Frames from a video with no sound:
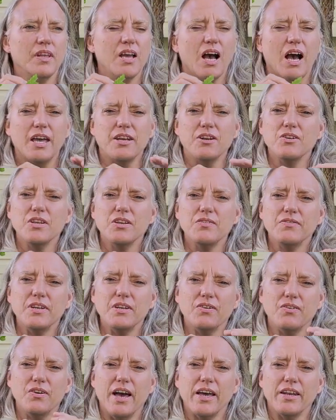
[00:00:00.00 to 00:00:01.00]
I don't even
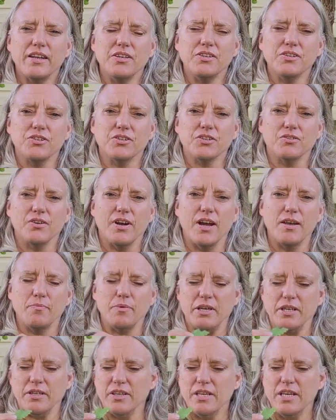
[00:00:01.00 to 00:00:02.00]
know how to describe
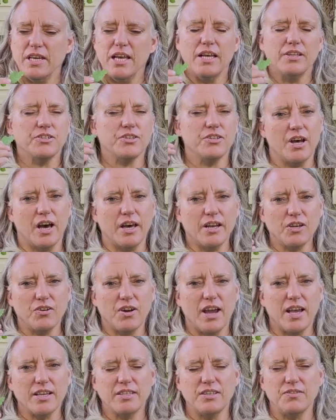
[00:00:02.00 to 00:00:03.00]
it. It's not a
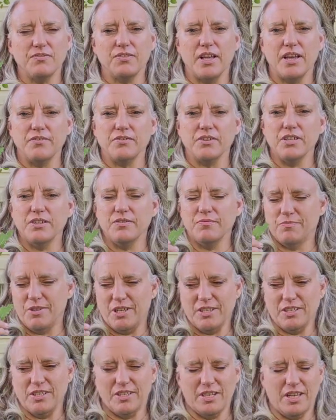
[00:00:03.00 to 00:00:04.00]
grassy flavor. It
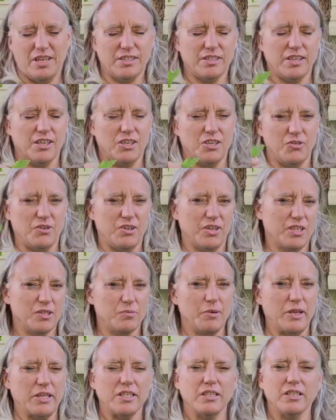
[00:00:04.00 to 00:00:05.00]
doesn't taste like you would
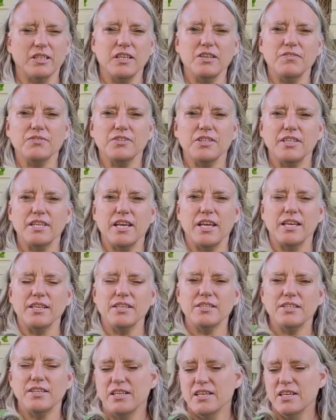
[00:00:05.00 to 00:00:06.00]
expect a leaf to
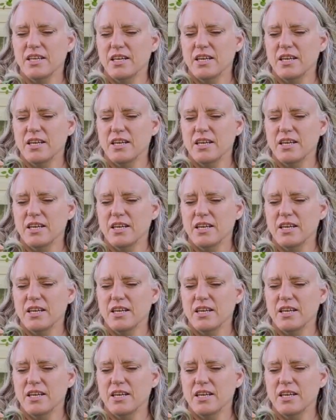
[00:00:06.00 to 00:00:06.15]
taste.